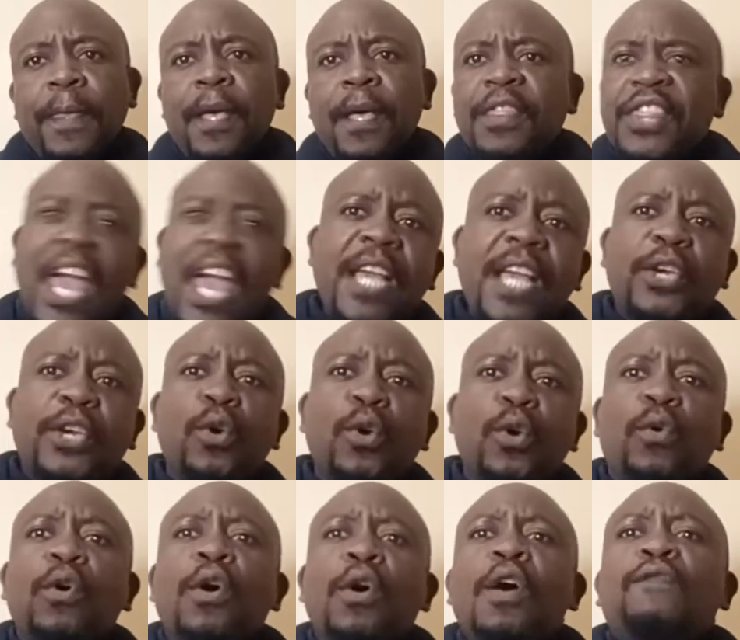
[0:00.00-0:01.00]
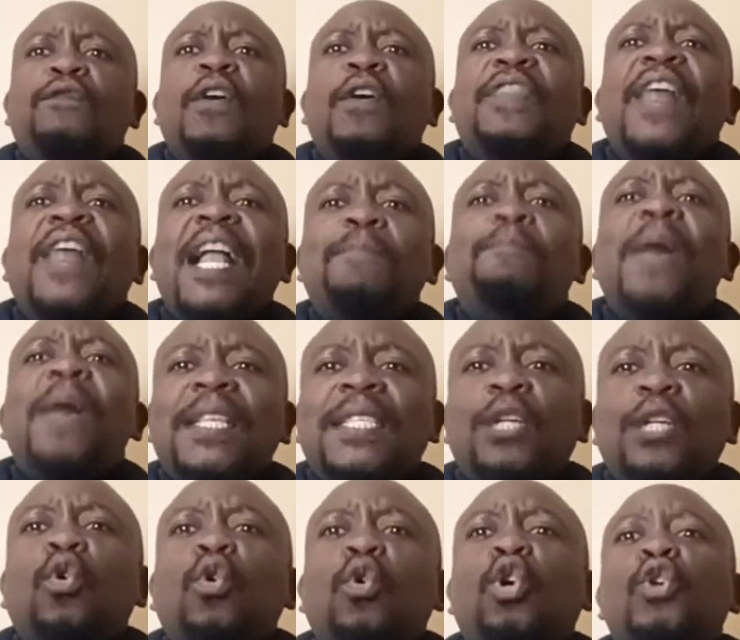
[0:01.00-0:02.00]
Thank you for that person
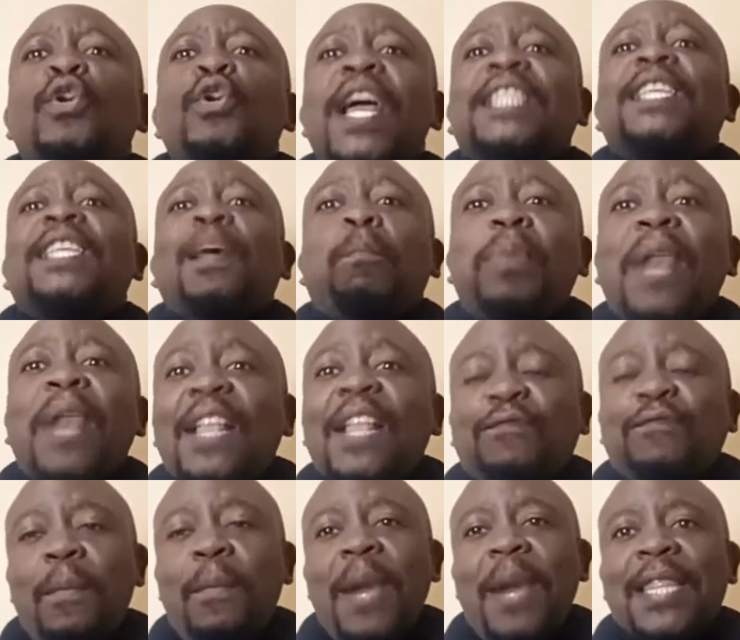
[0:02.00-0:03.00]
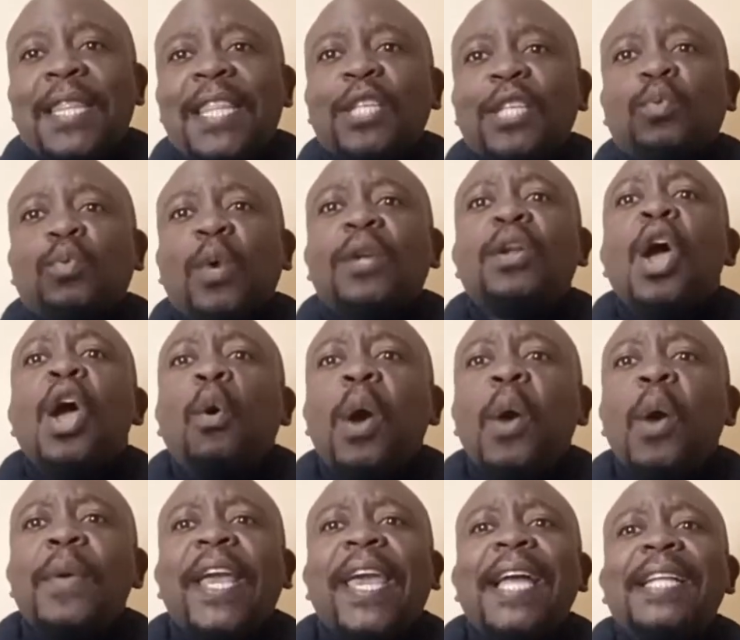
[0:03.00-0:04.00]
who creates a platform like this one where
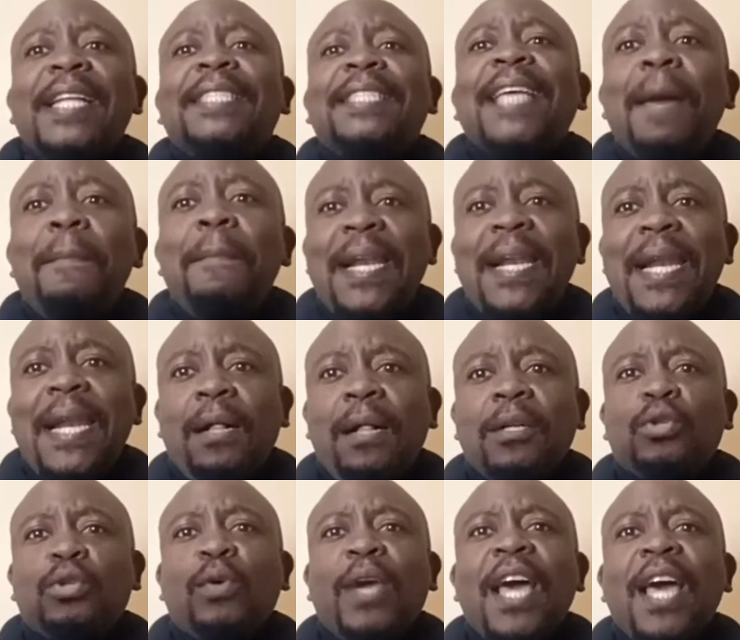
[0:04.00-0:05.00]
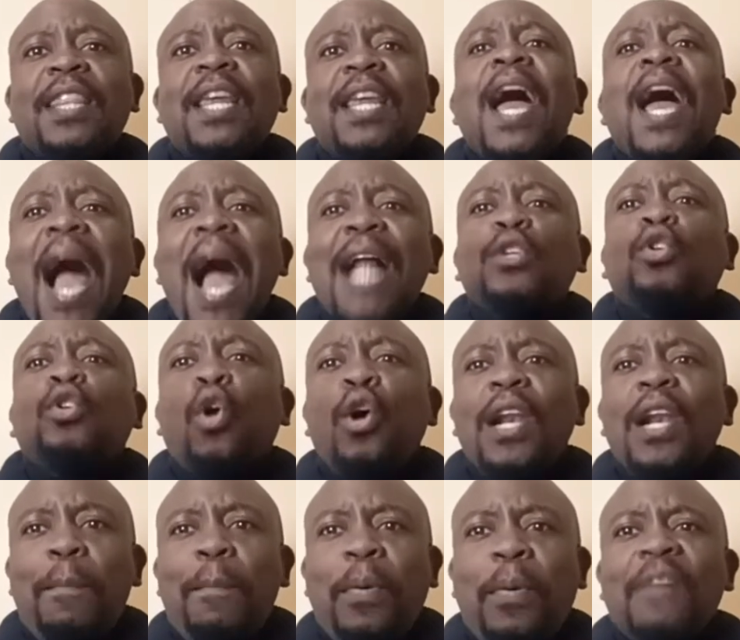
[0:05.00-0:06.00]
we can tabernacle together and call
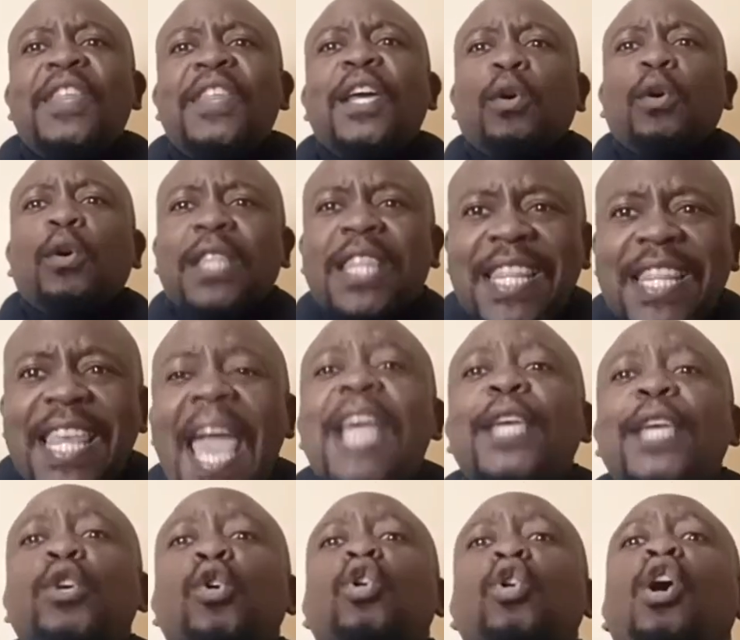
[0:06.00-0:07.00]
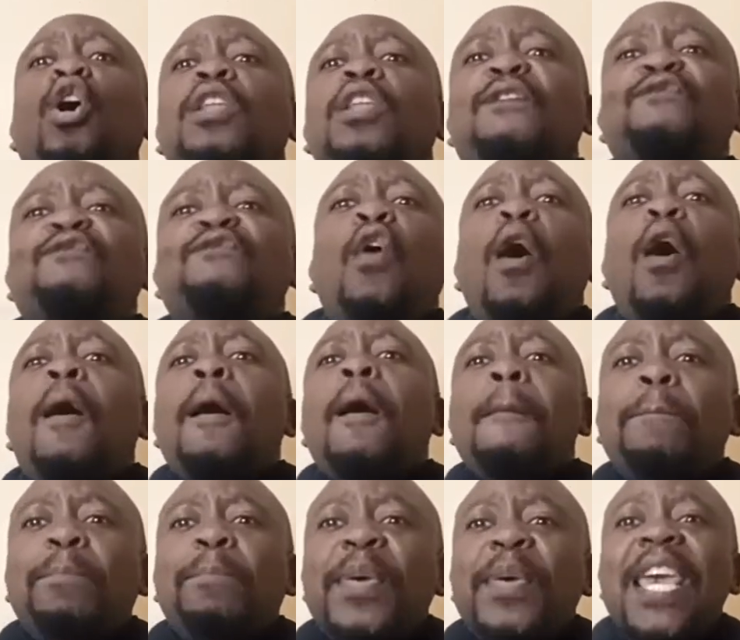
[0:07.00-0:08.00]
upon the Lord. Thank you, Lord, for
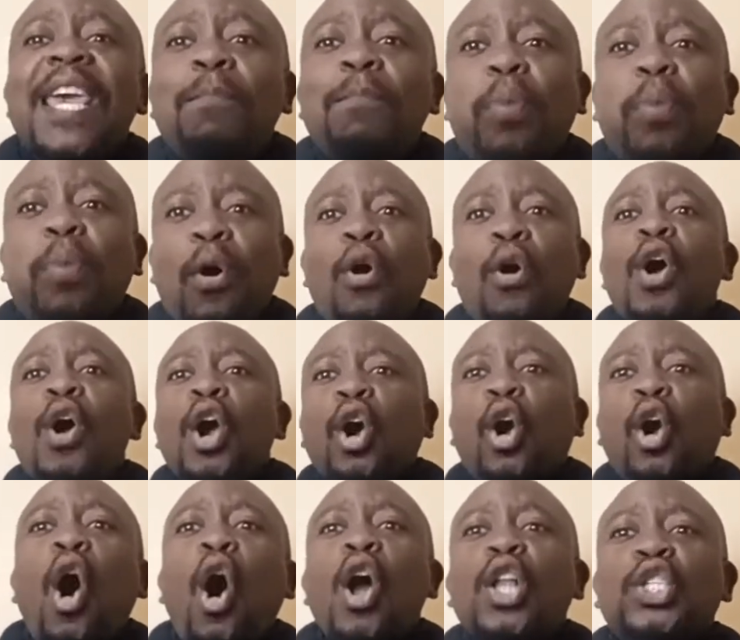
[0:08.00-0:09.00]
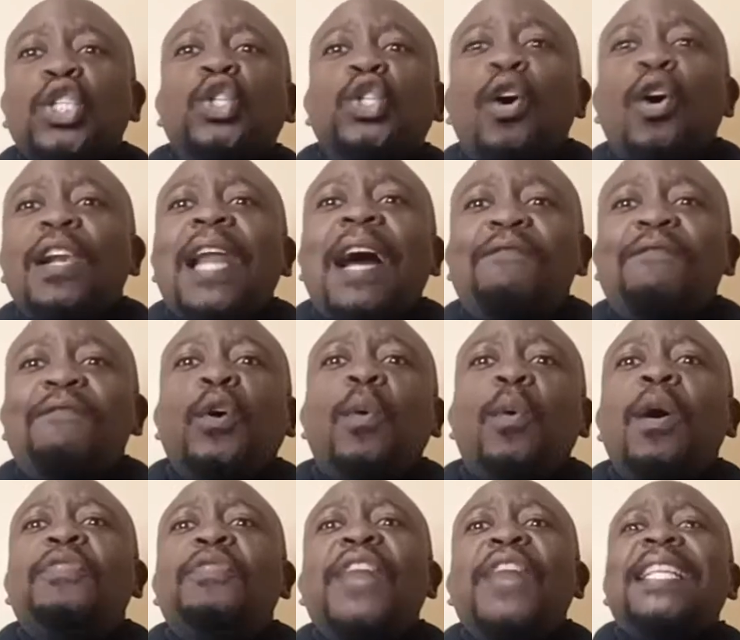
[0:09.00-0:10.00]
people. God so loved the
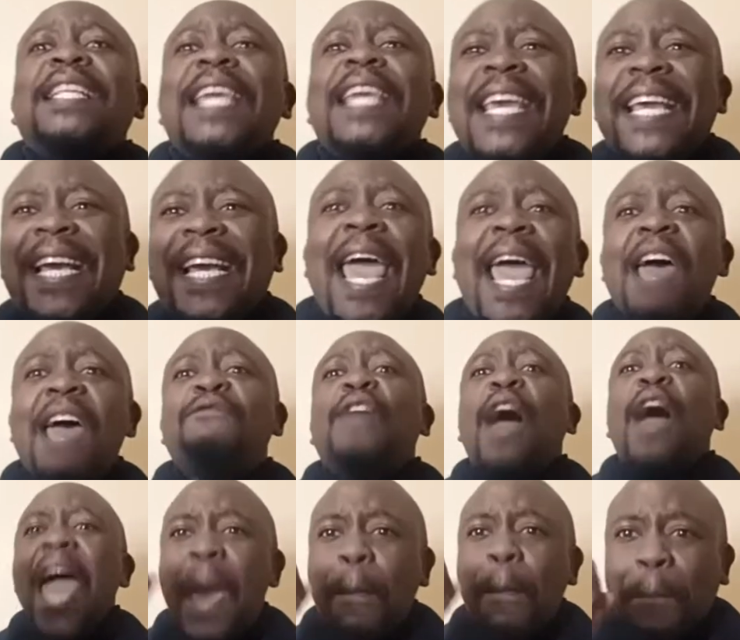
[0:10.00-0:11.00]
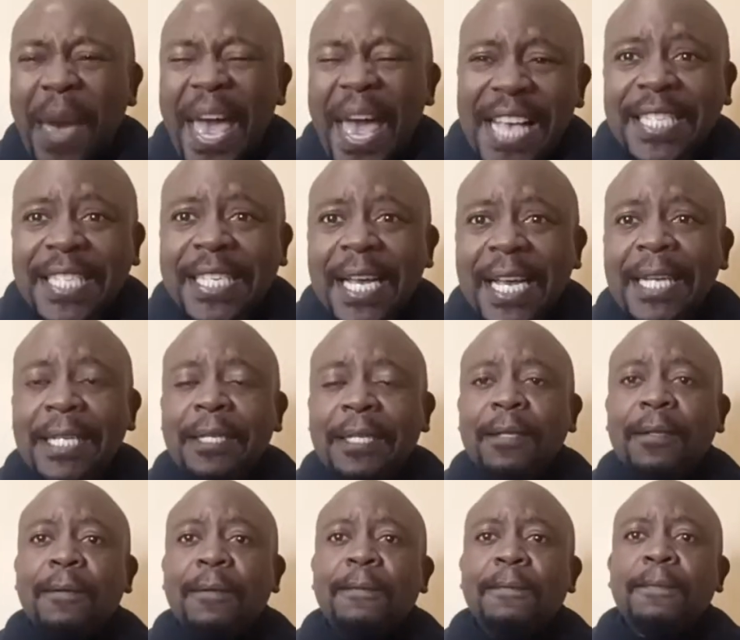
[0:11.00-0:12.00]
world that he gave a person,
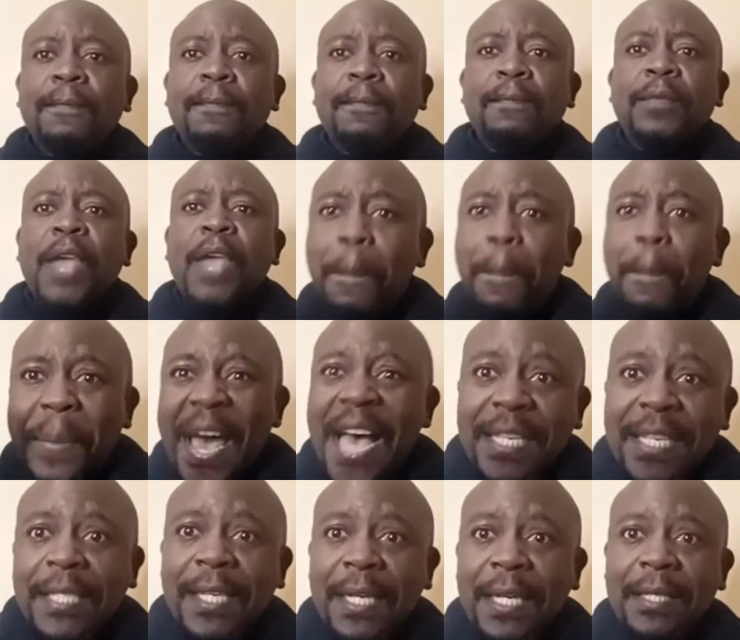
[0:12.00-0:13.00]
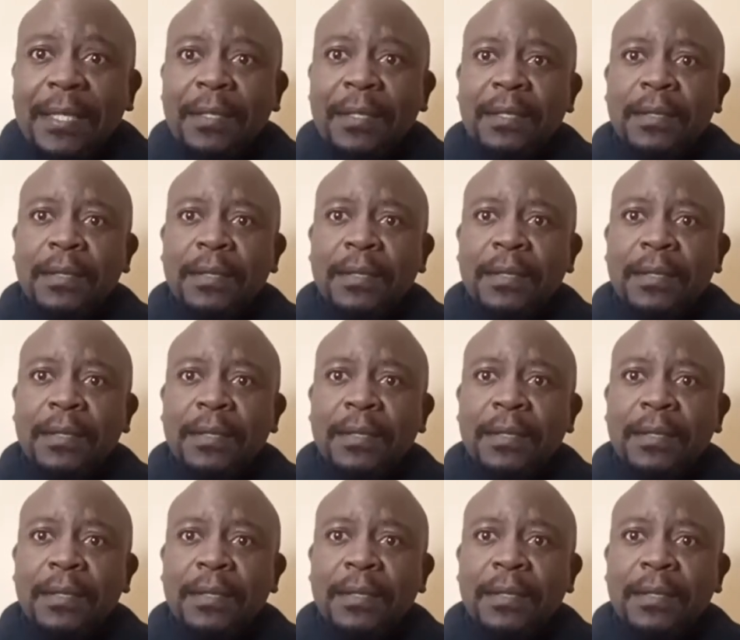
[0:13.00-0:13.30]
a person.